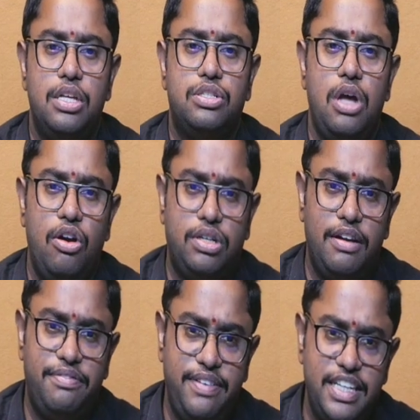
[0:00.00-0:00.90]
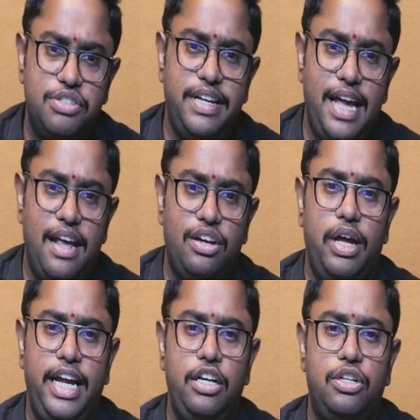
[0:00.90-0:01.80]
So out of which we are
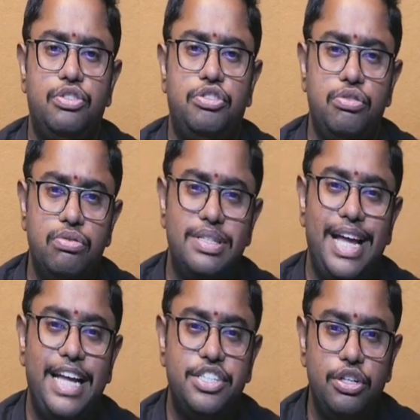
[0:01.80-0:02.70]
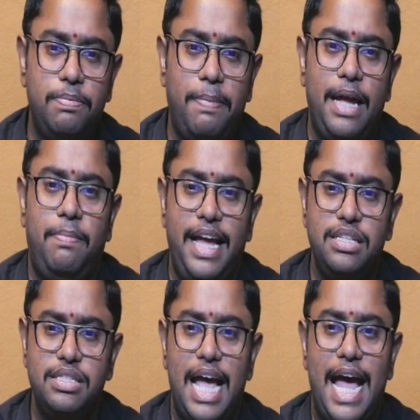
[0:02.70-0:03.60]
going to choose Azure
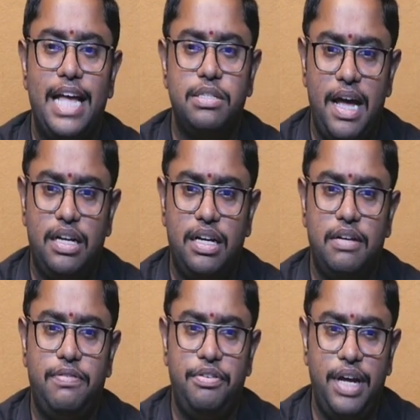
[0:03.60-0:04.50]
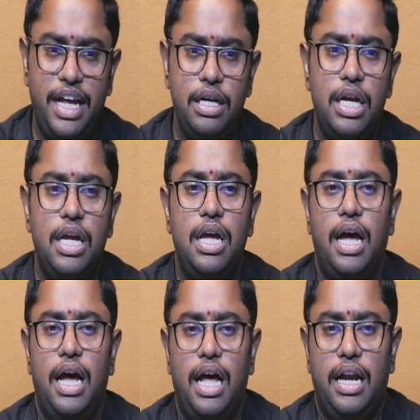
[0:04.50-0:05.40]
pipelines as part of our
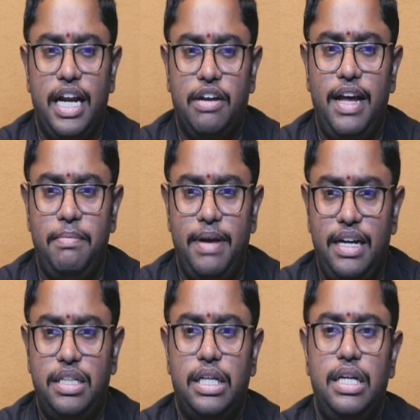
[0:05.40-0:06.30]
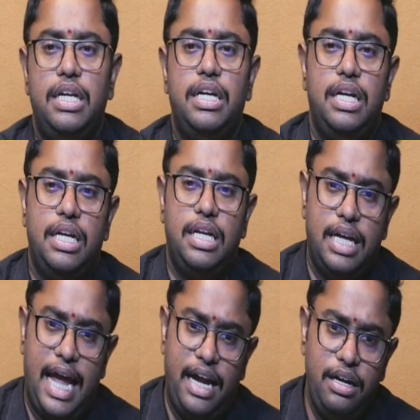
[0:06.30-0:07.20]
requirement,
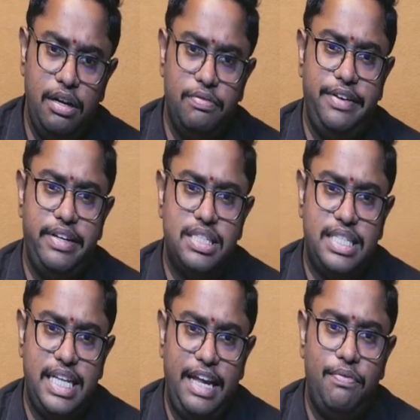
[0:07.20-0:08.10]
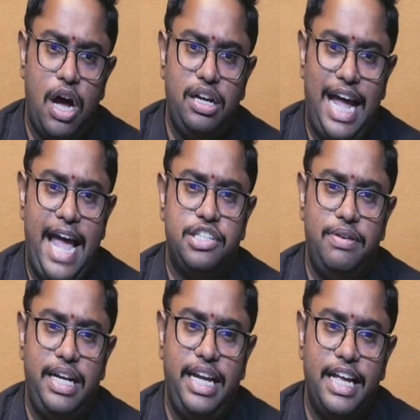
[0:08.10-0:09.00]
and we will see what
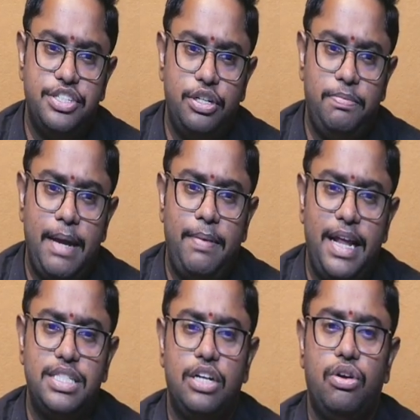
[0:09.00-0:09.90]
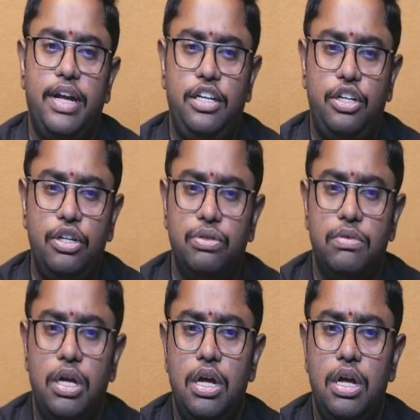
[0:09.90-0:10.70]
actually Azure pipelines are going to do.